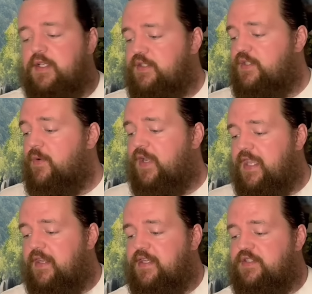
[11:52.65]
So
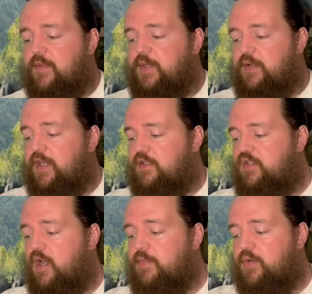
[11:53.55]
again, this could be like
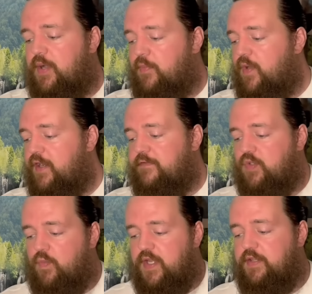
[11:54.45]
double up, win after win.